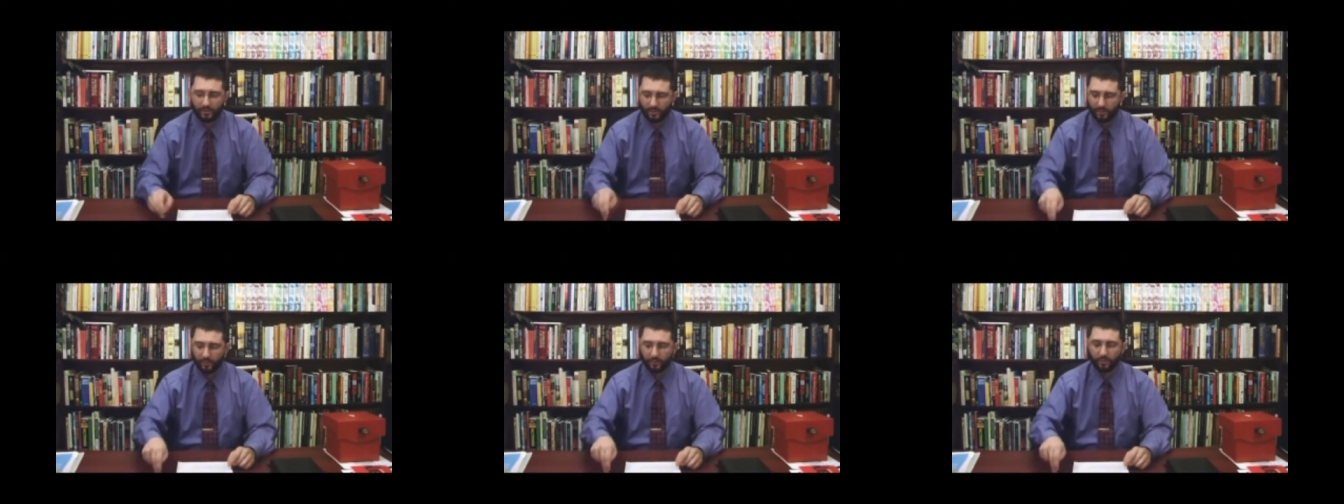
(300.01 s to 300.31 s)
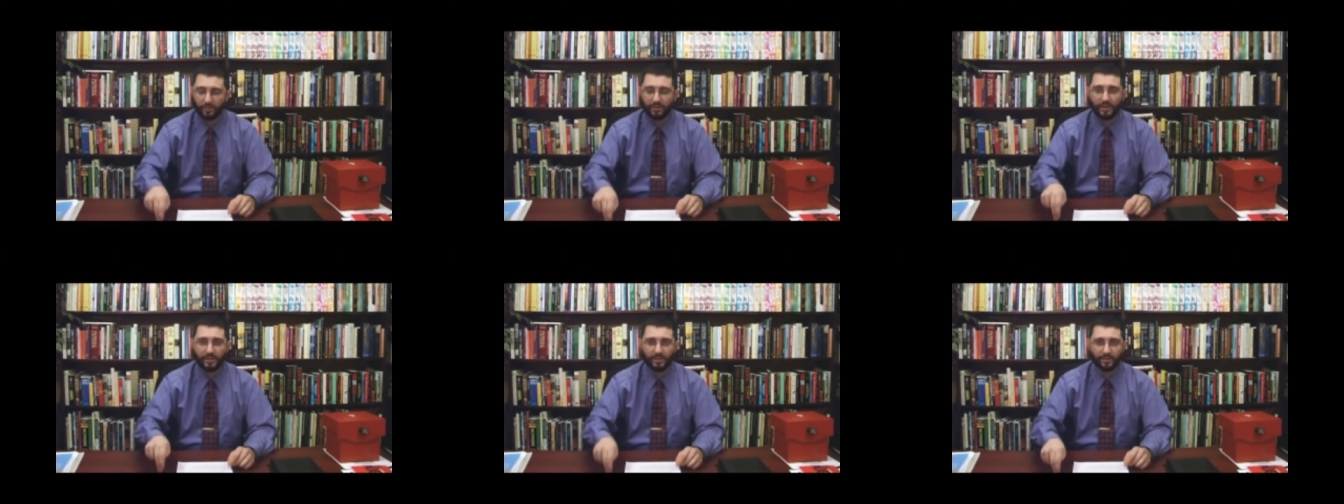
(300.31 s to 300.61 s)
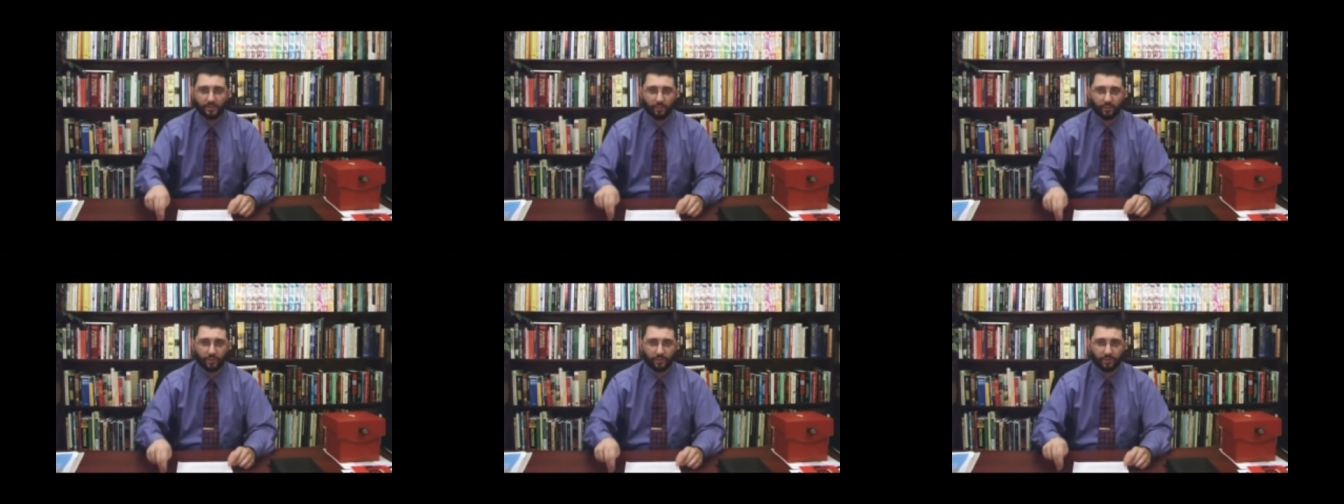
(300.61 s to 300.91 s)
The Lord
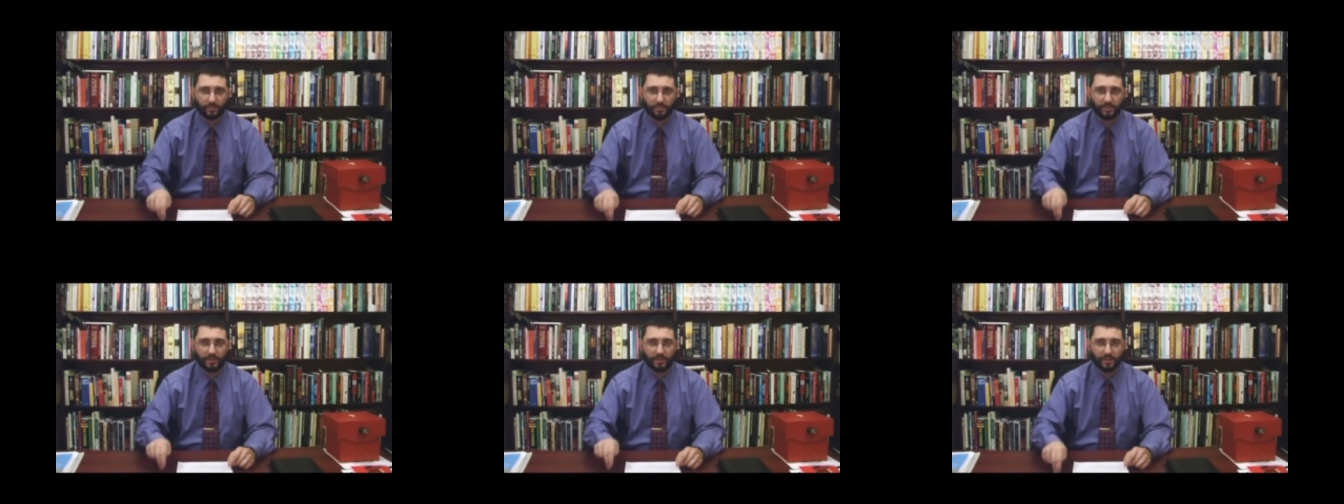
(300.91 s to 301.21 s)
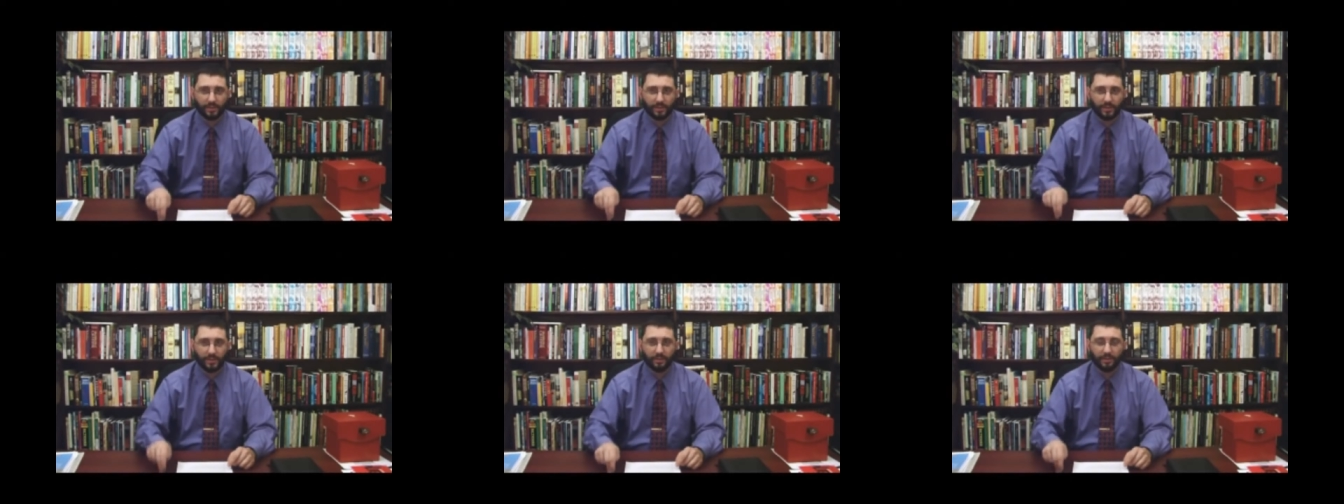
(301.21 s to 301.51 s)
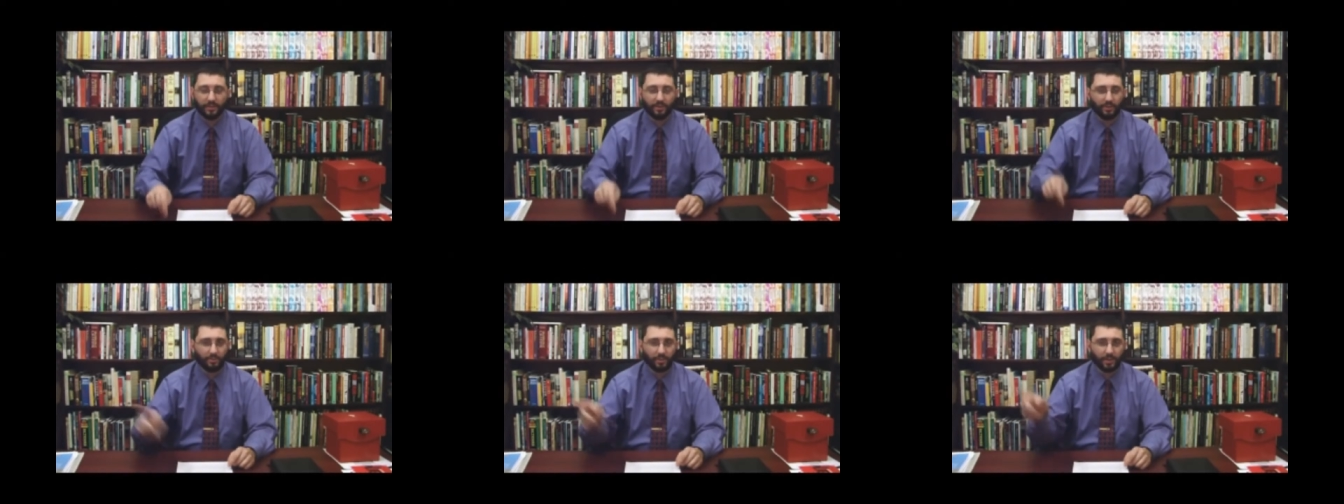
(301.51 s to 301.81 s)
needs the work to be done
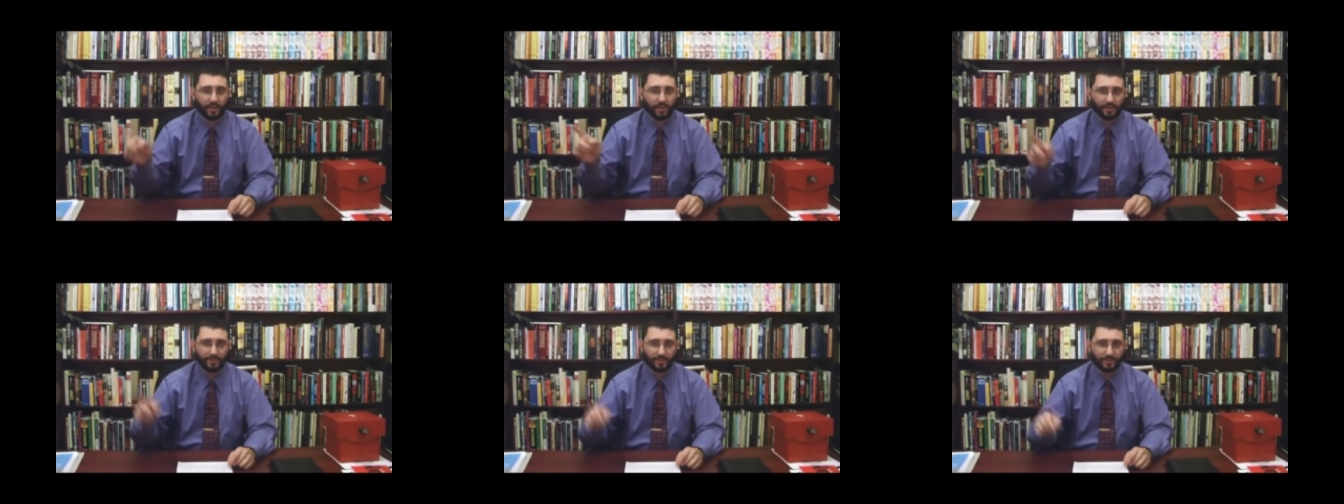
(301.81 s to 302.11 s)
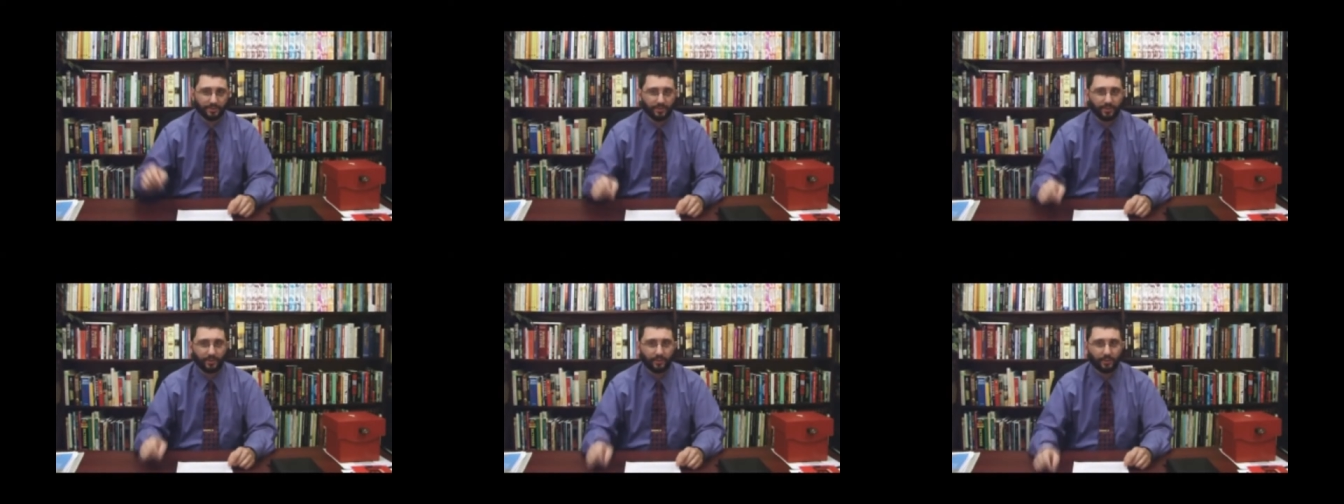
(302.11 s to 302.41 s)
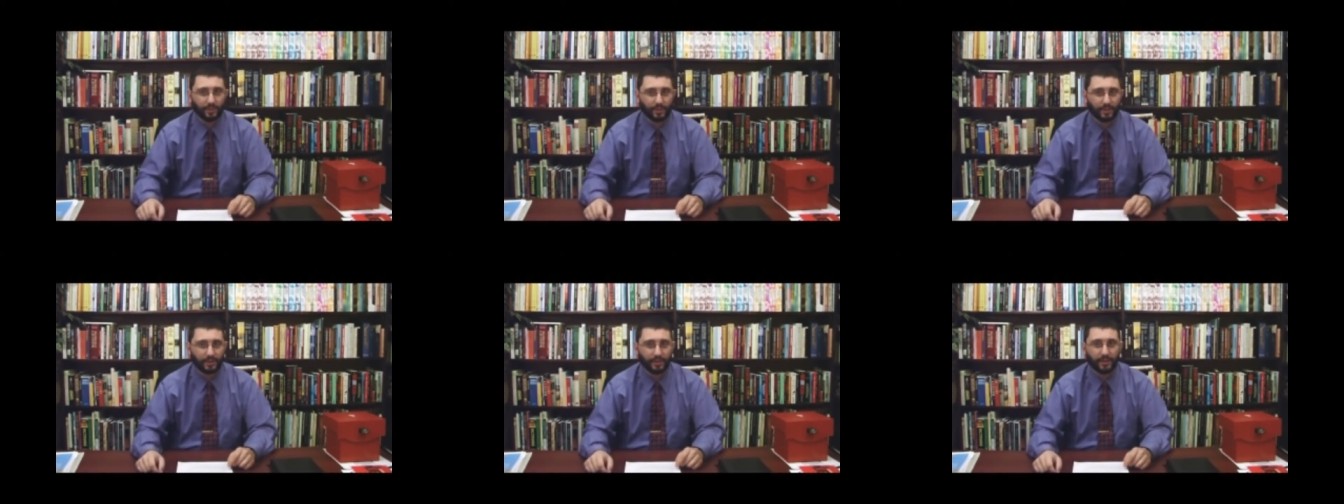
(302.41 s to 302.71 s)
here and nobody else is
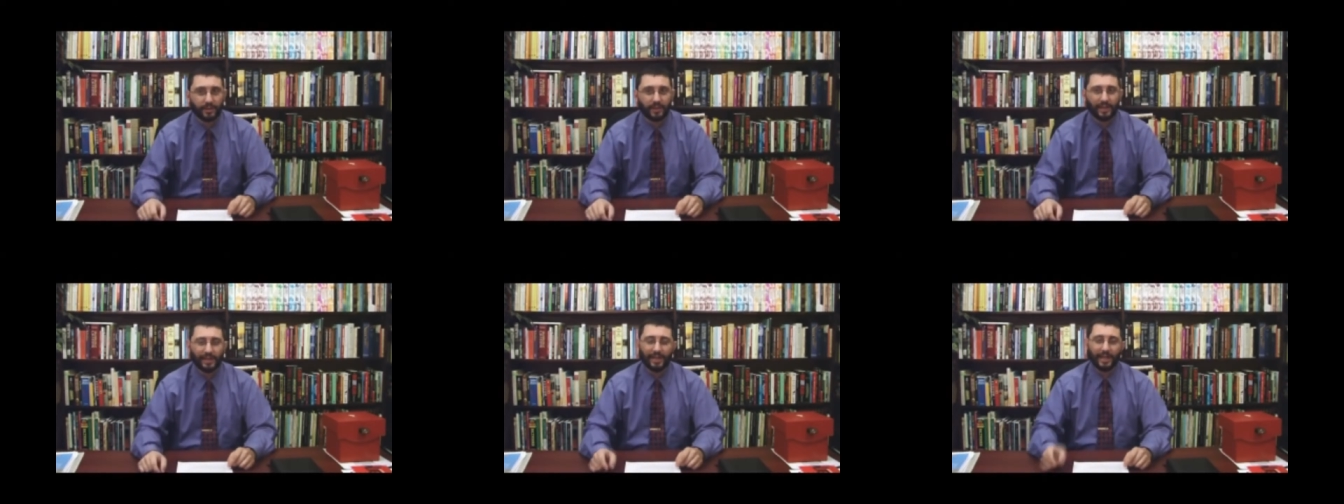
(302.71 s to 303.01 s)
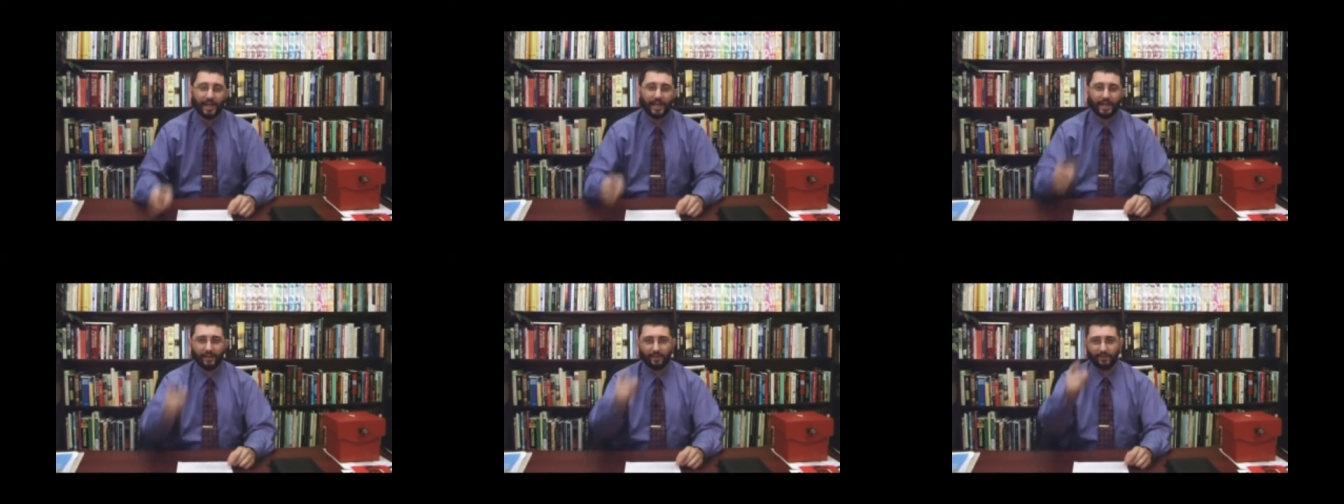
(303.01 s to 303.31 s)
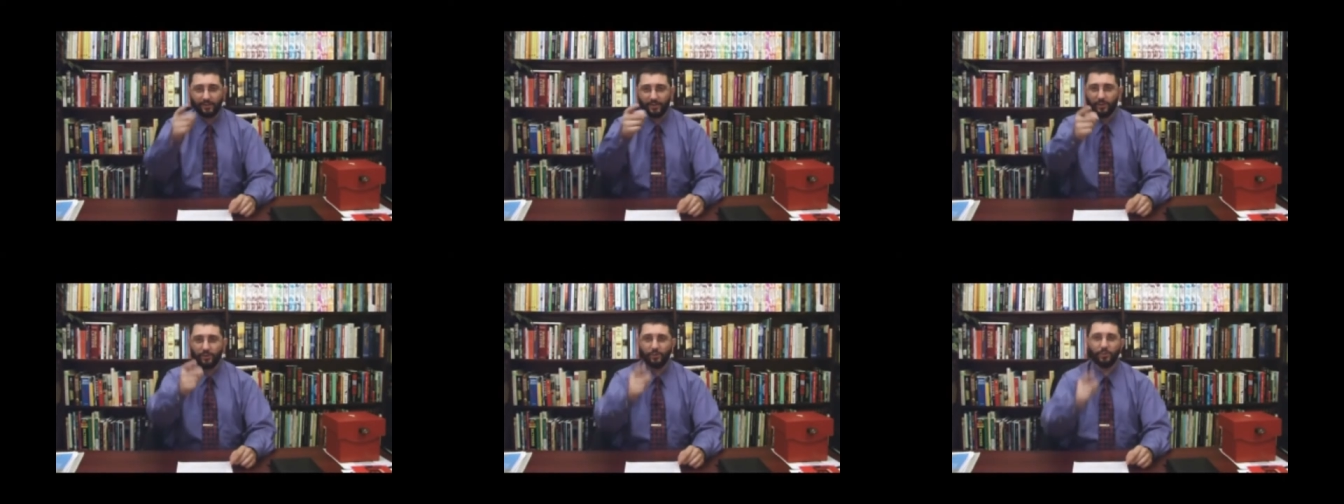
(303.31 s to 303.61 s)
doing it. And
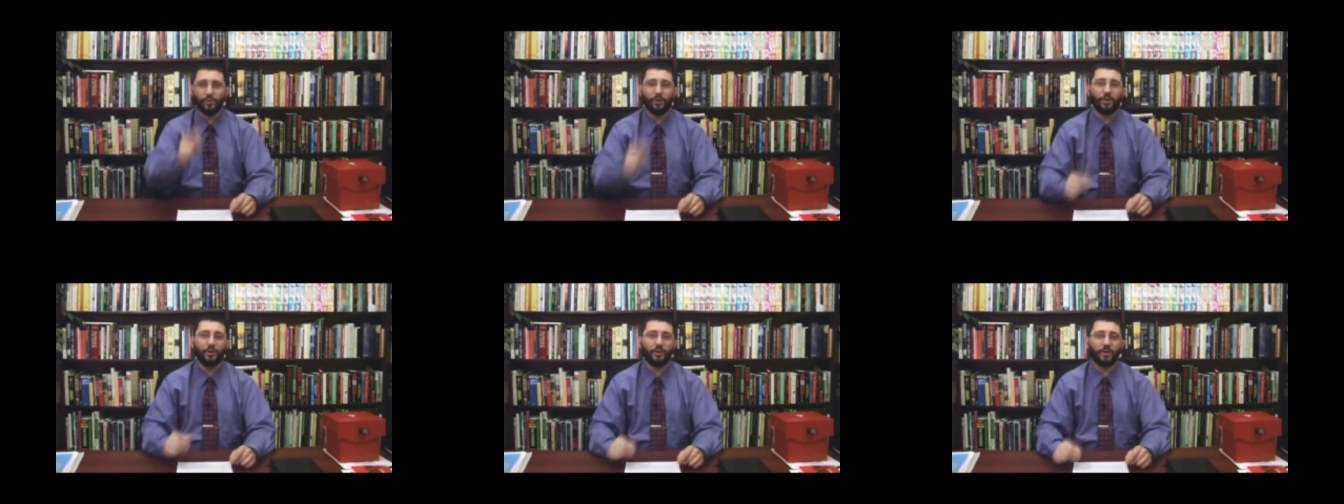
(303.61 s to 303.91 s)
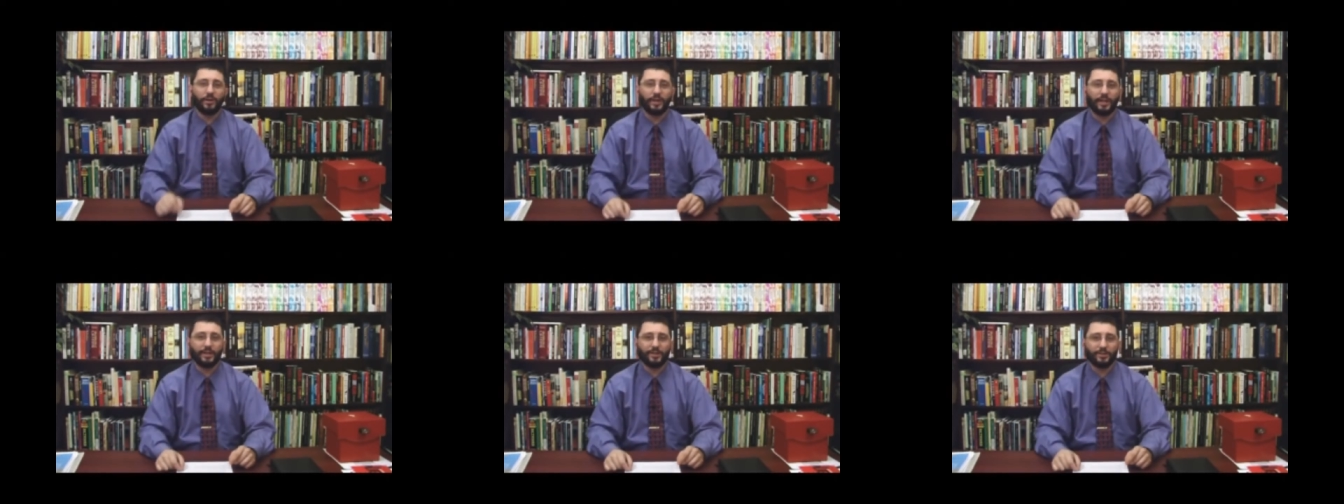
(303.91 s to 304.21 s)
if you are in